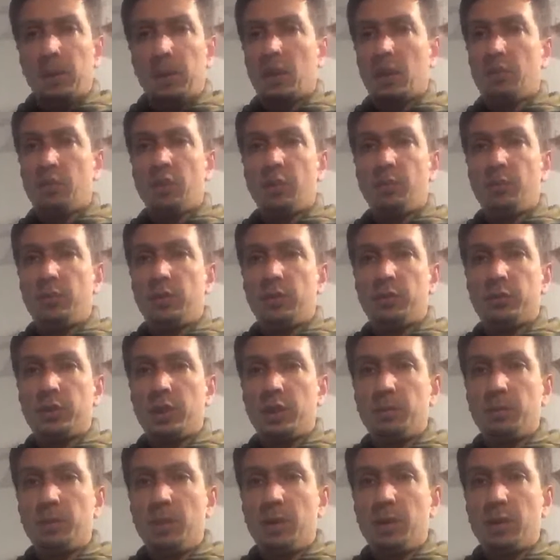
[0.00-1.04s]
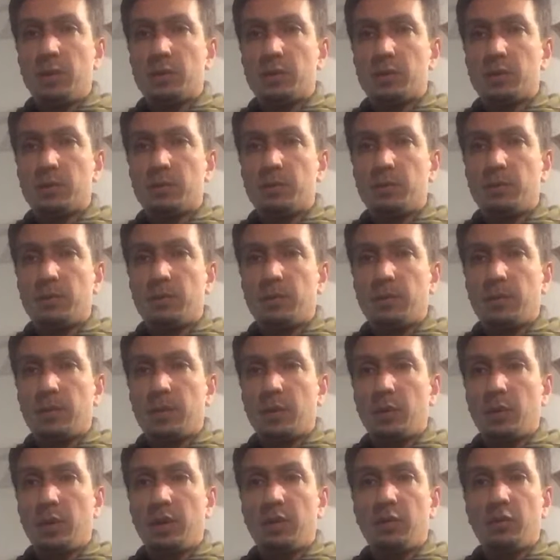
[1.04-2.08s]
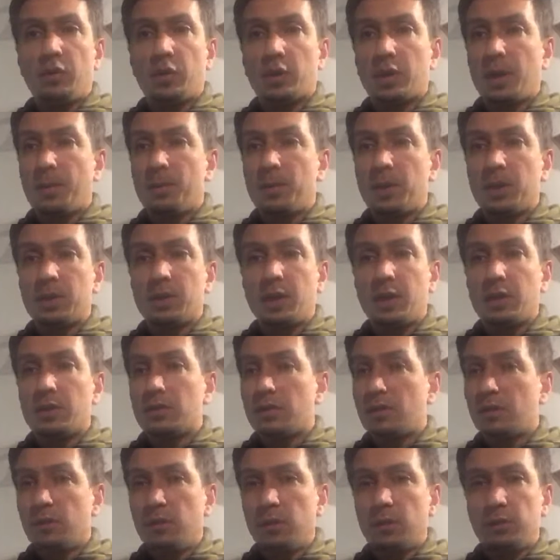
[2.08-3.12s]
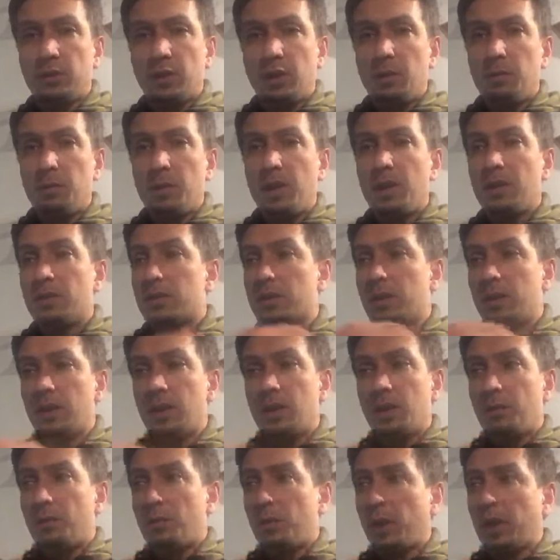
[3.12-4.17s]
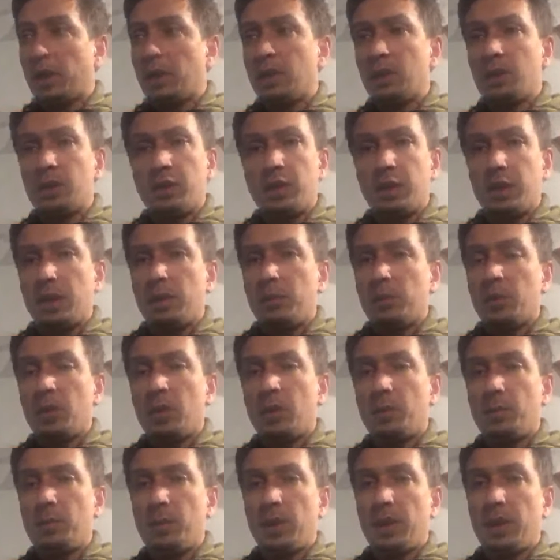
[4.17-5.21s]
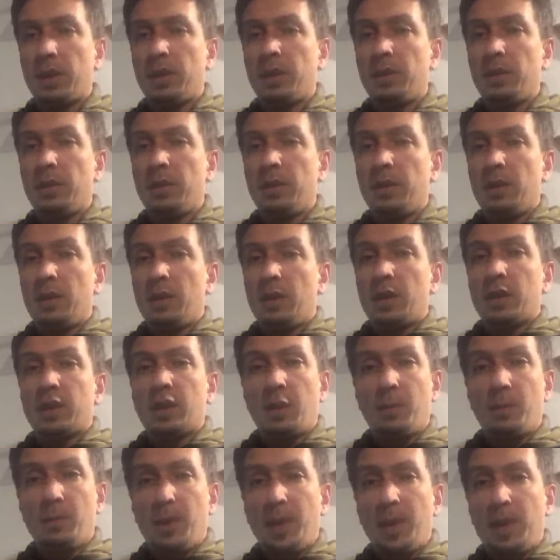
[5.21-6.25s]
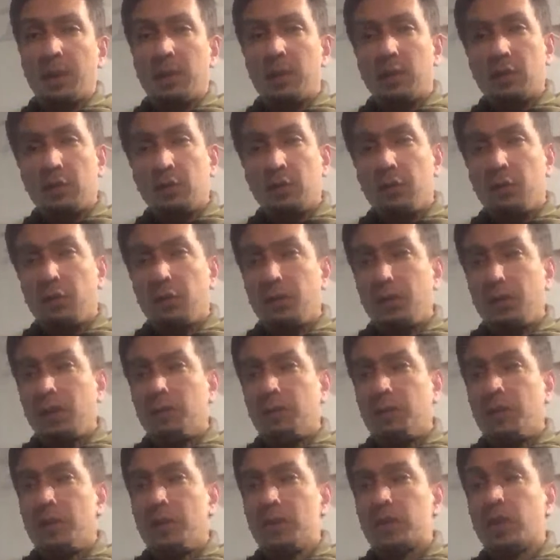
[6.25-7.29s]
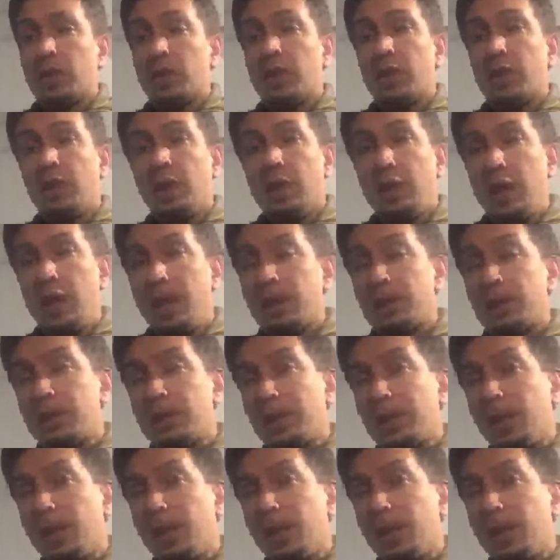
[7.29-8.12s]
give them 15 minutes, right, for a couple of days. 15 minutes, break, let them go and play. Come back, 15 minutes again. The